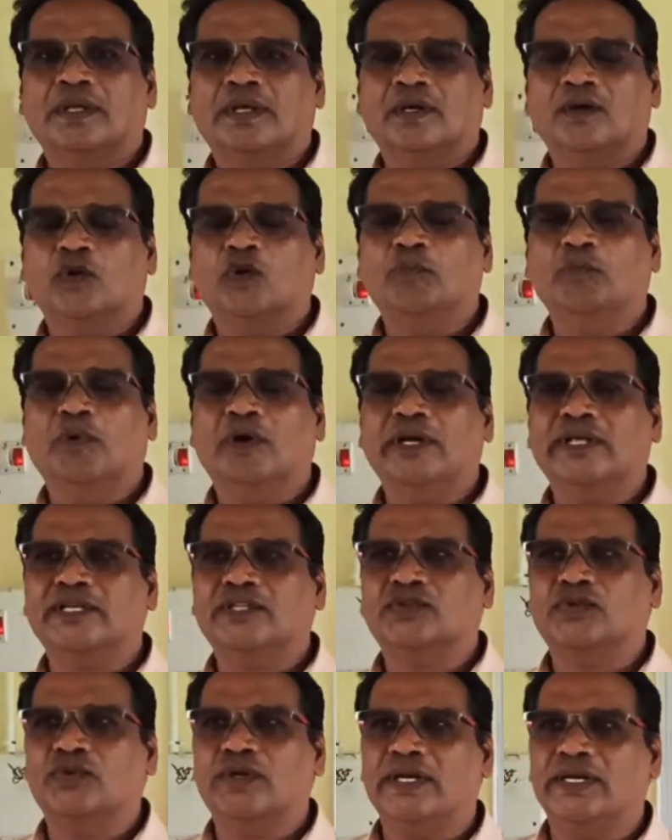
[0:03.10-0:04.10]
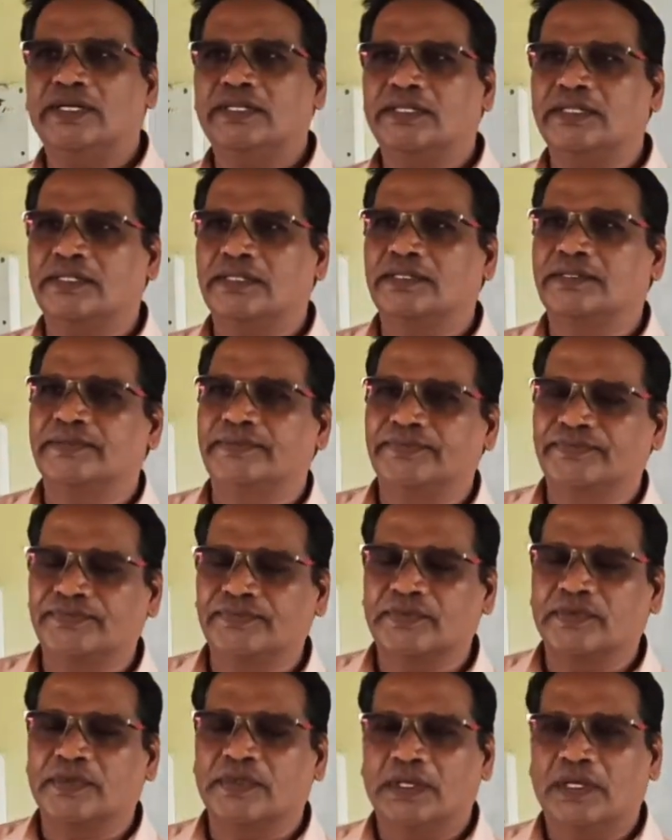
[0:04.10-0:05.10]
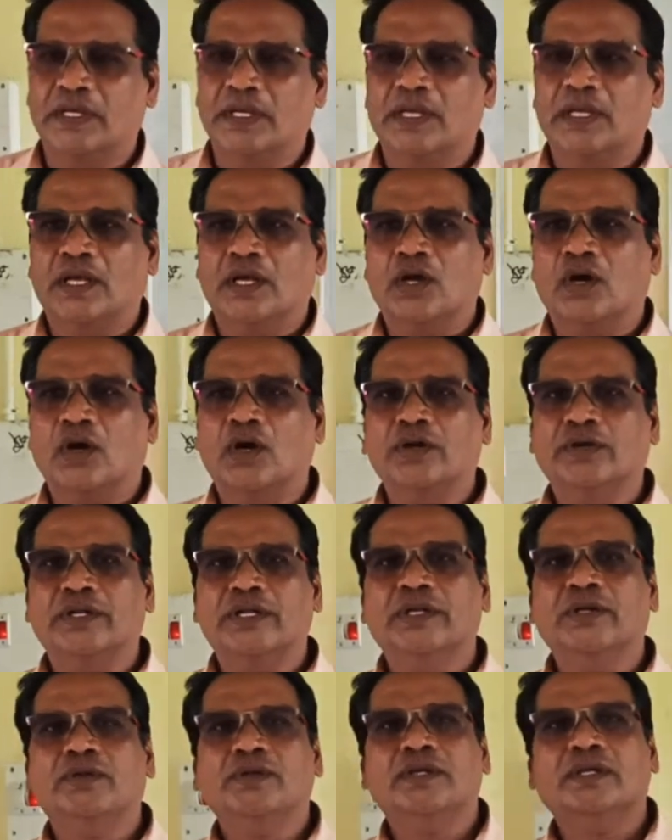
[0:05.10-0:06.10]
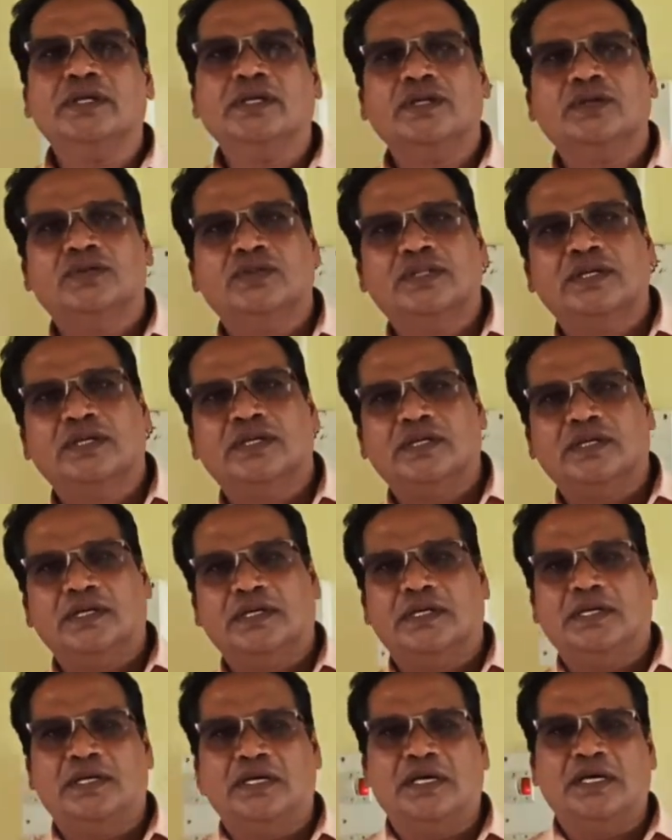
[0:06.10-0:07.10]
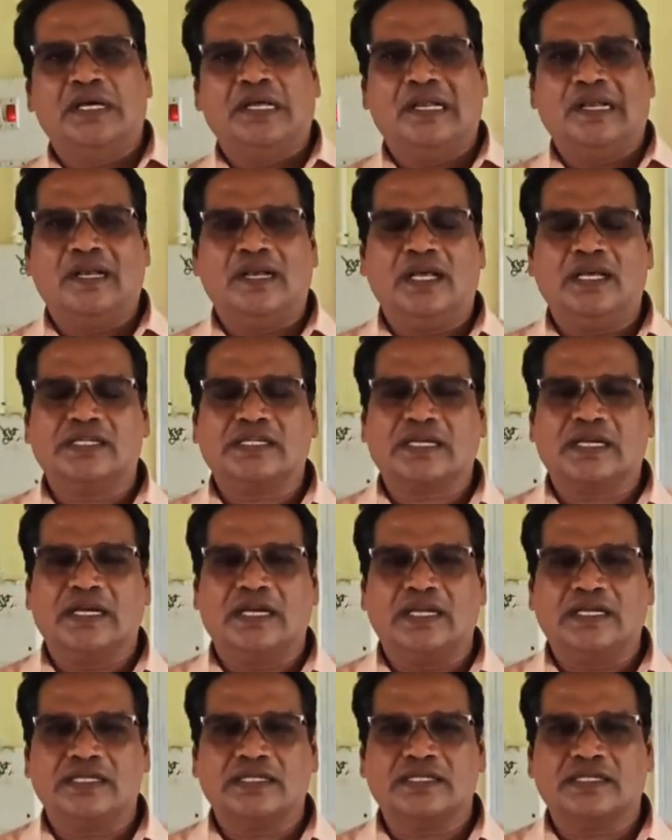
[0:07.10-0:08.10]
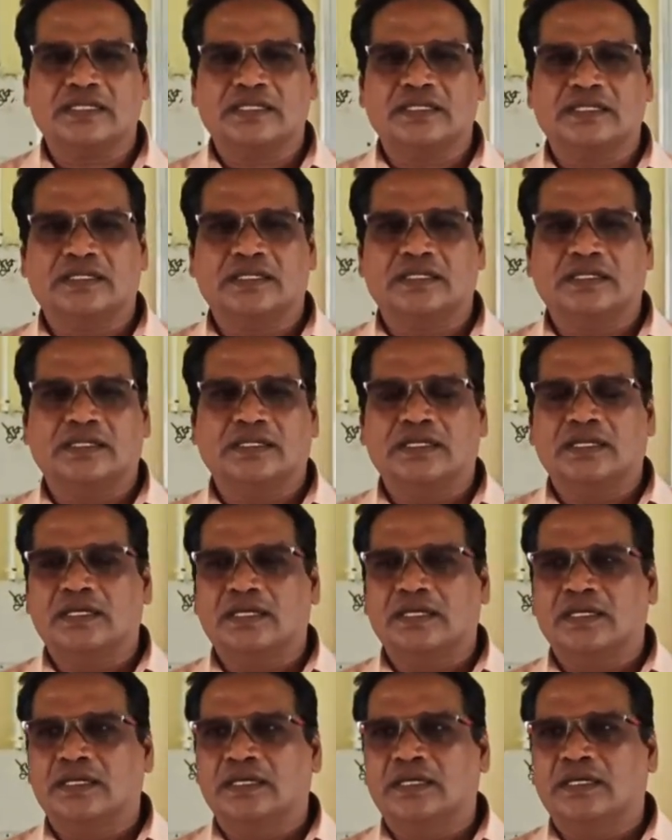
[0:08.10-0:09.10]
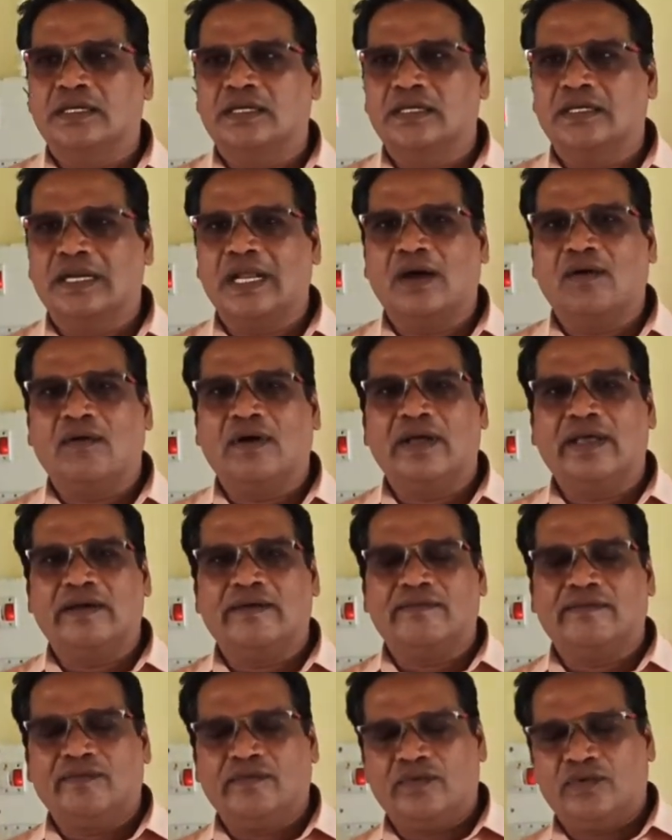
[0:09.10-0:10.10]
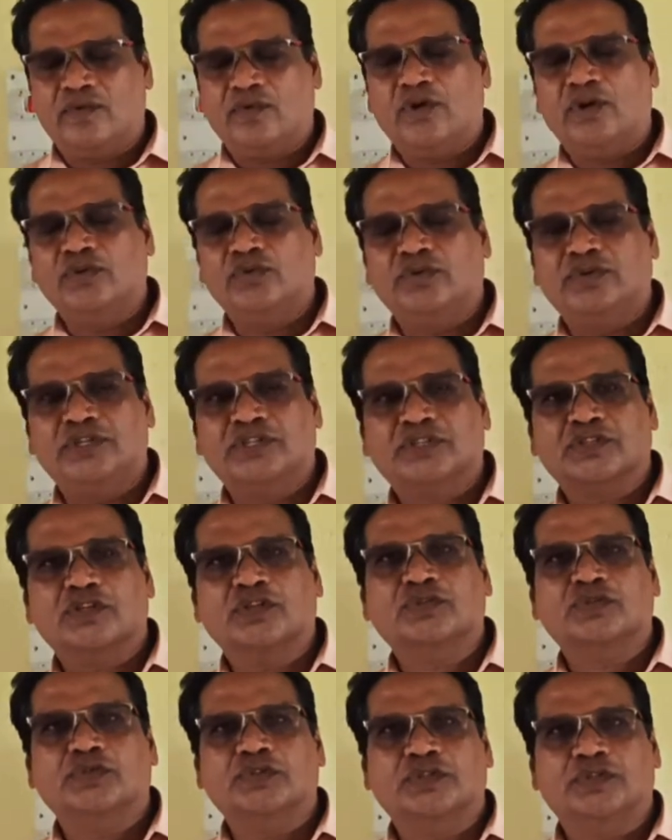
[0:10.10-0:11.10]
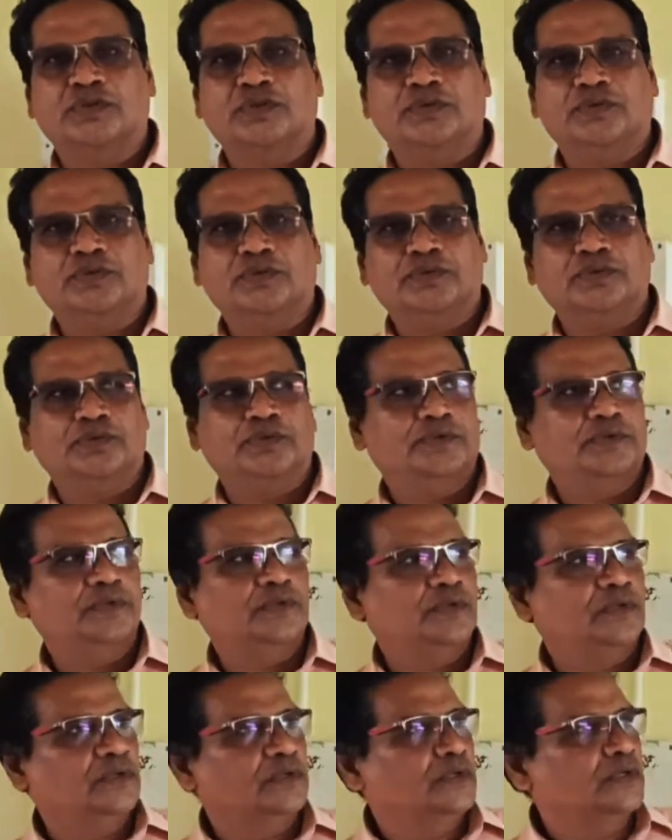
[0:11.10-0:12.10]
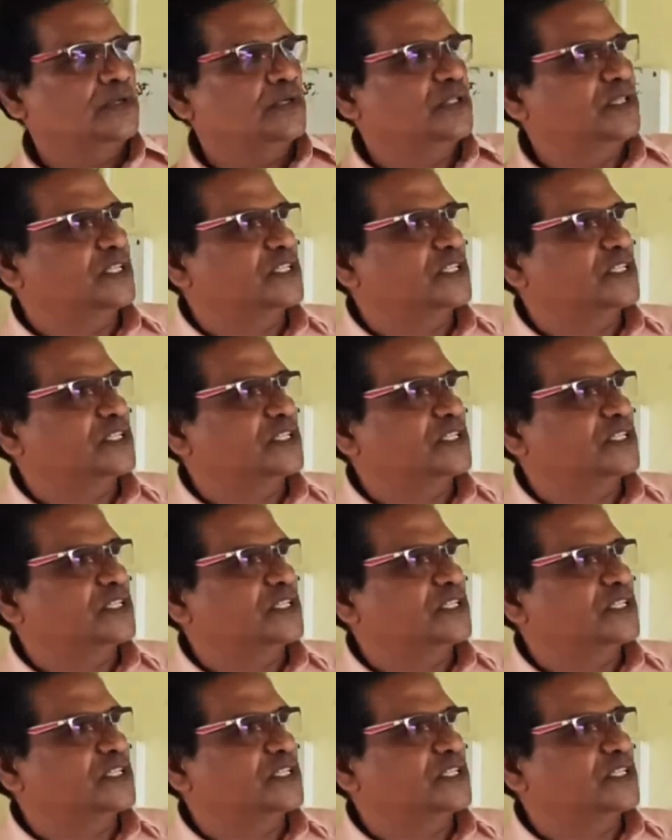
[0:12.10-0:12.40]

Good morning, students. Continuing to the last class, now I am going to discuss with you the